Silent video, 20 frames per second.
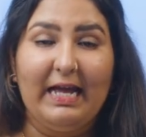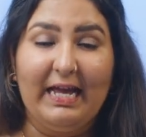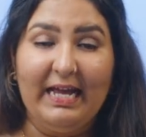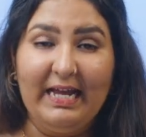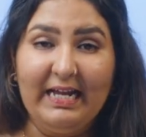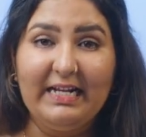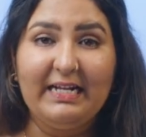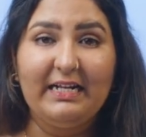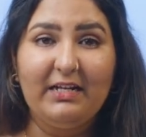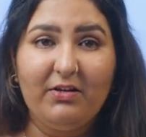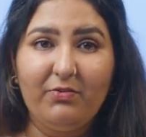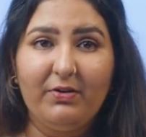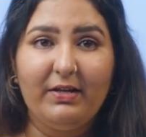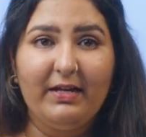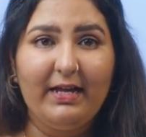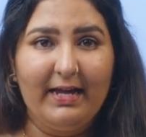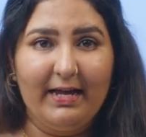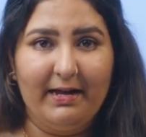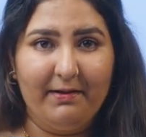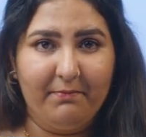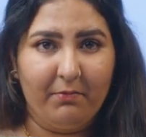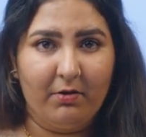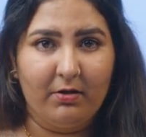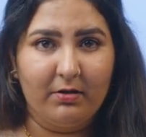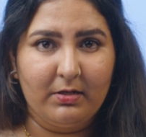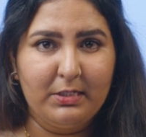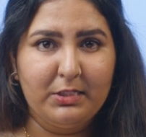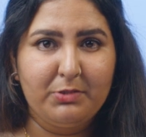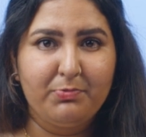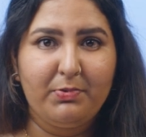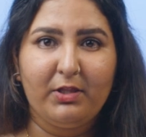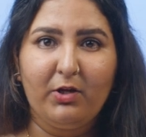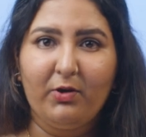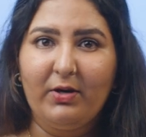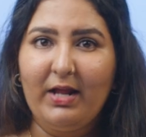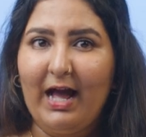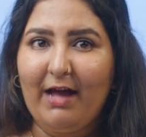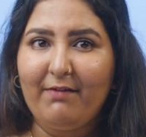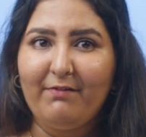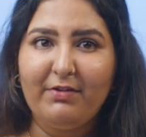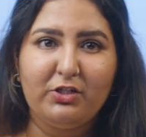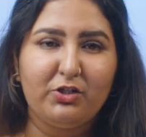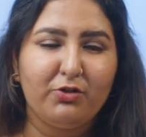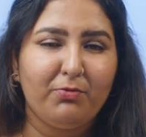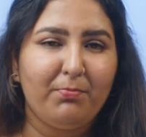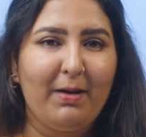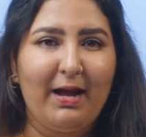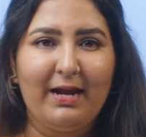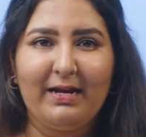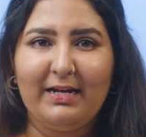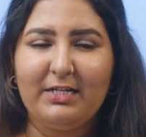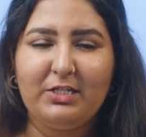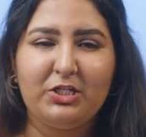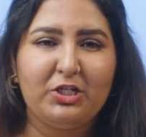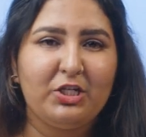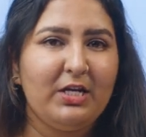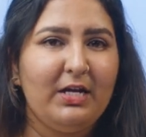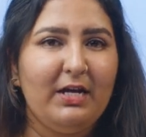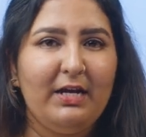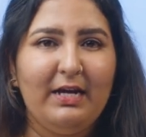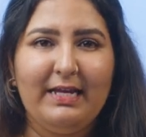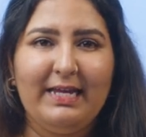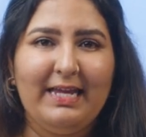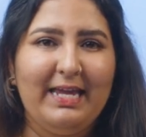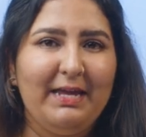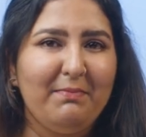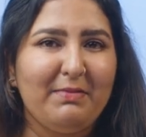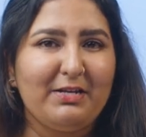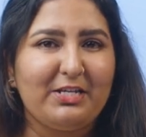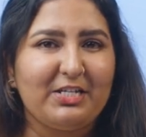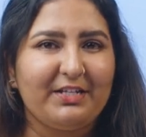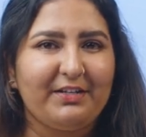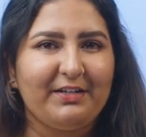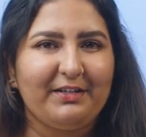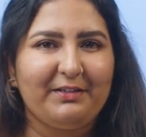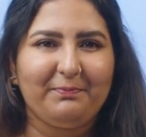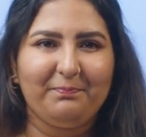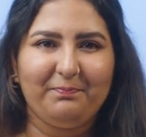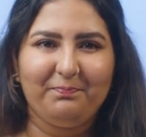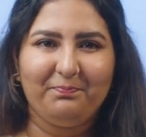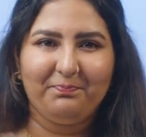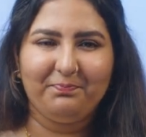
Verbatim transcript: including AI models, without having to manage key material.